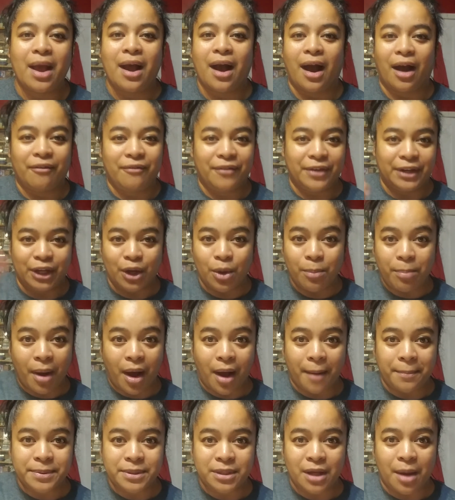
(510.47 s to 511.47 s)
a video
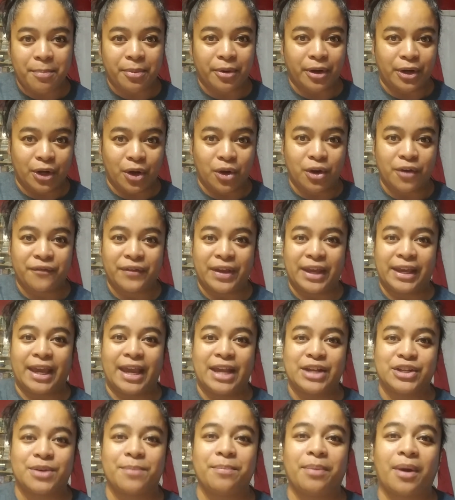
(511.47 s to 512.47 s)
pops up or a
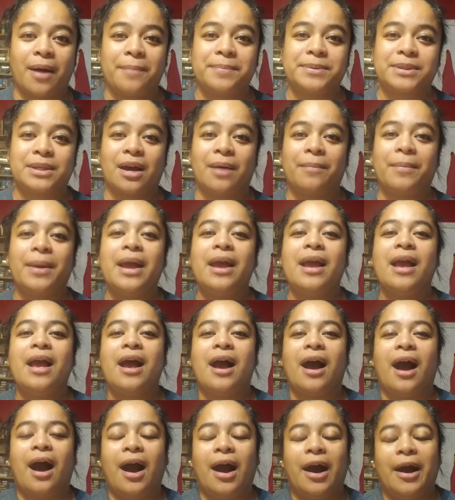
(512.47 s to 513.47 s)
notification pops up.
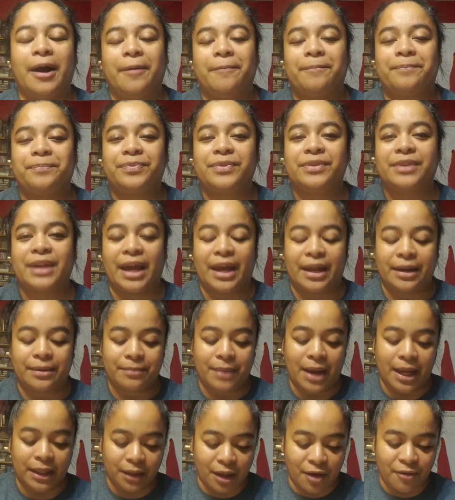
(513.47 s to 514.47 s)
That
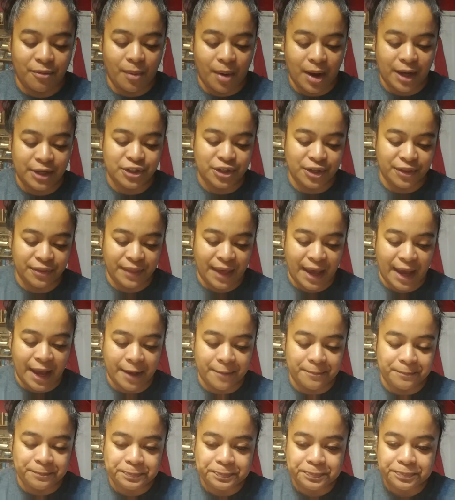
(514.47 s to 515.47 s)
I love watching that.
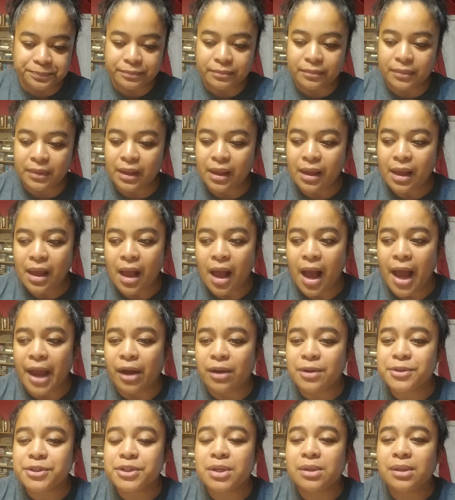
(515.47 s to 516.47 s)
I
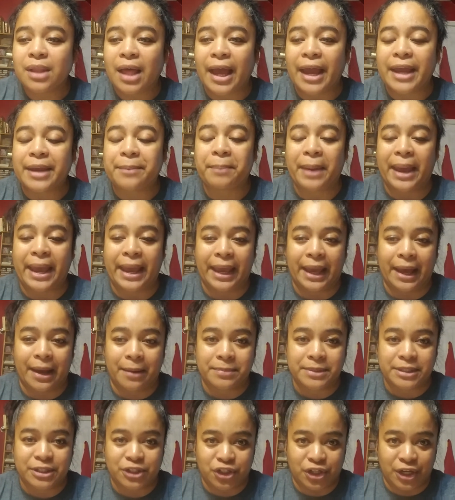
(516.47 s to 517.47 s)
also like
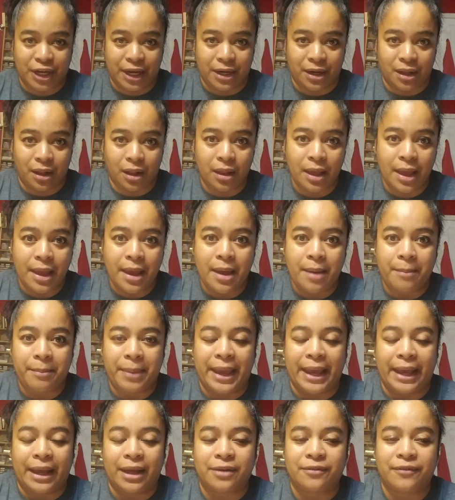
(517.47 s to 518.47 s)
Pam's channel,
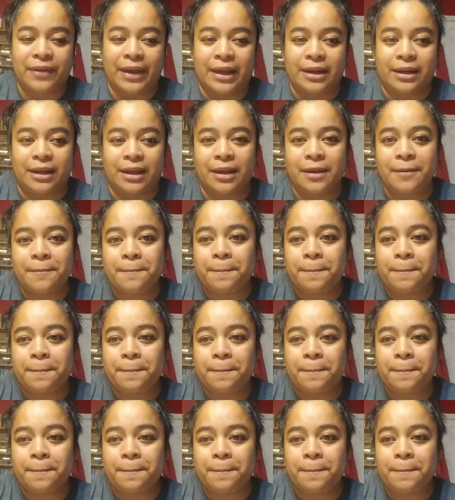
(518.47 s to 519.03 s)
Pan Vanny.